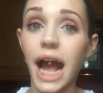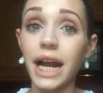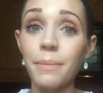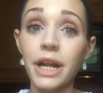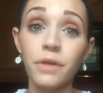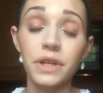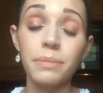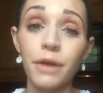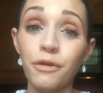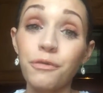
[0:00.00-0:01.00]
I got mine off
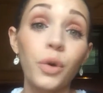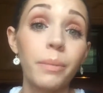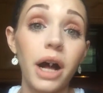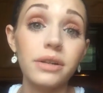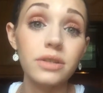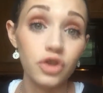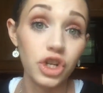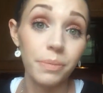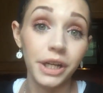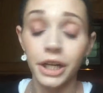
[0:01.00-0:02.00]
eBay for $4,
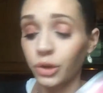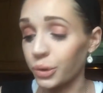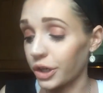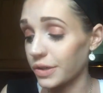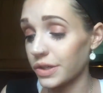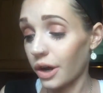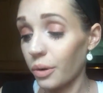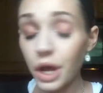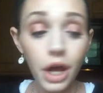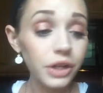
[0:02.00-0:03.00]
shipping included, so
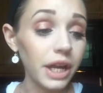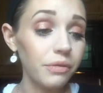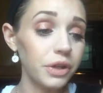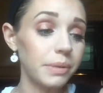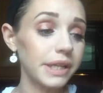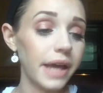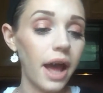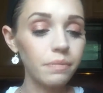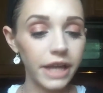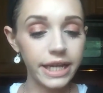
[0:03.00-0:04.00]
can't really beat
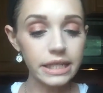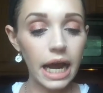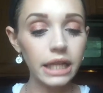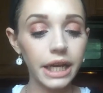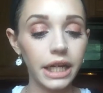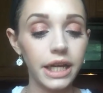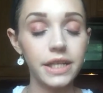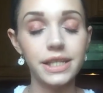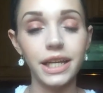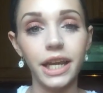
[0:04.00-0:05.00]
that. Last highlight
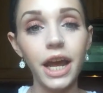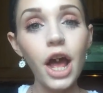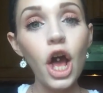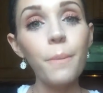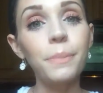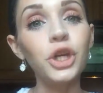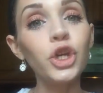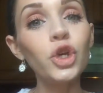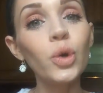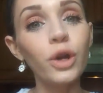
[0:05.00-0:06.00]
is the
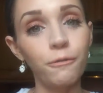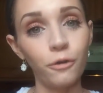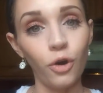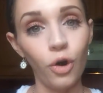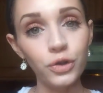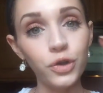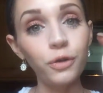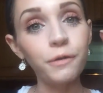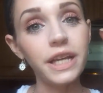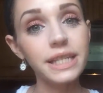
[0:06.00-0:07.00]
beautiful
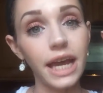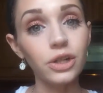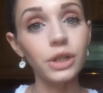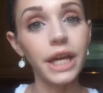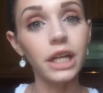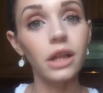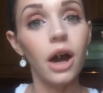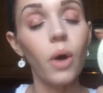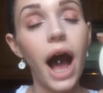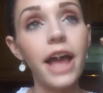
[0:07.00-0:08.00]
Too Faced Candlelight
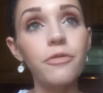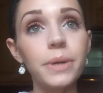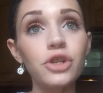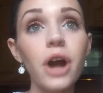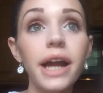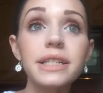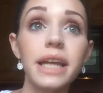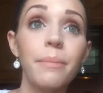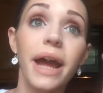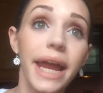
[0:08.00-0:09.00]
Glow. I have been trying to
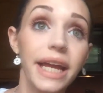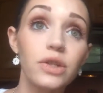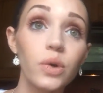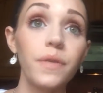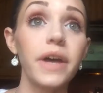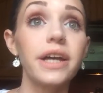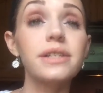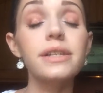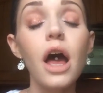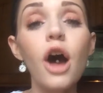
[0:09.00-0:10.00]
get my hands on
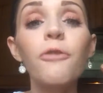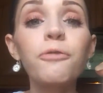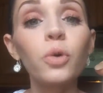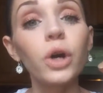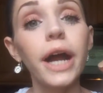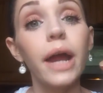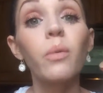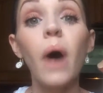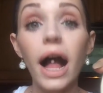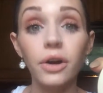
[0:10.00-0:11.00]
this for a
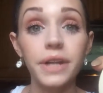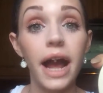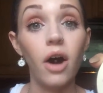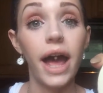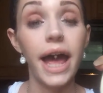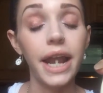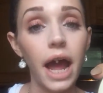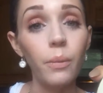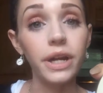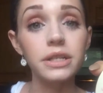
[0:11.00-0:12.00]
while now, and
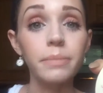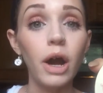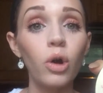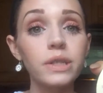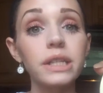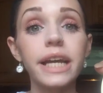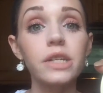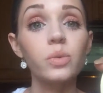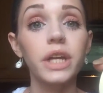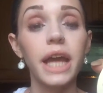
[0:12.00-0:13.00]
I went into my Ulta
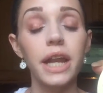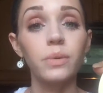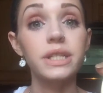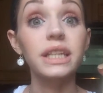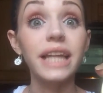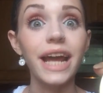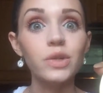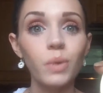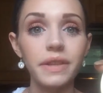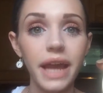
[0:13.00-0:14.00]
last week, and it was the
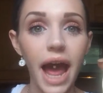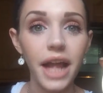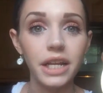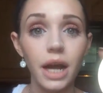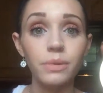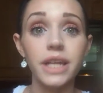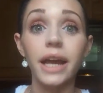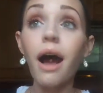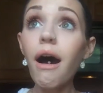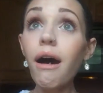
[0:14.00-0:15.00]
last one they had, and I was
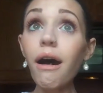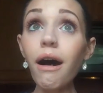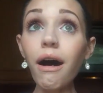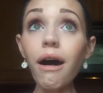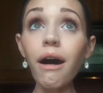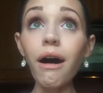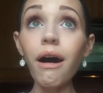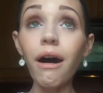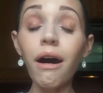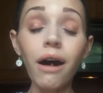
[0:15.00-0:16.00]
like,
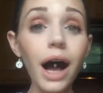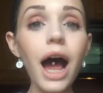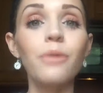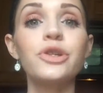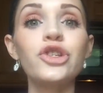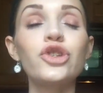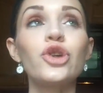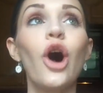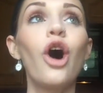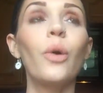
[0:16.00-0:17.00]
ah! I was
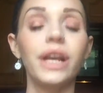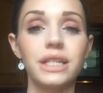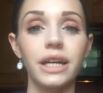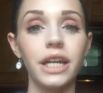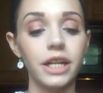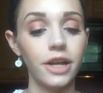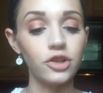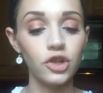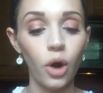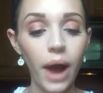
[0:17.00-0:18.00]
so excited and
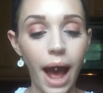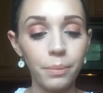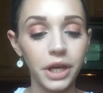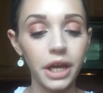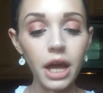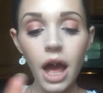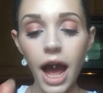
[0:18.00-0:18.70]
so happy.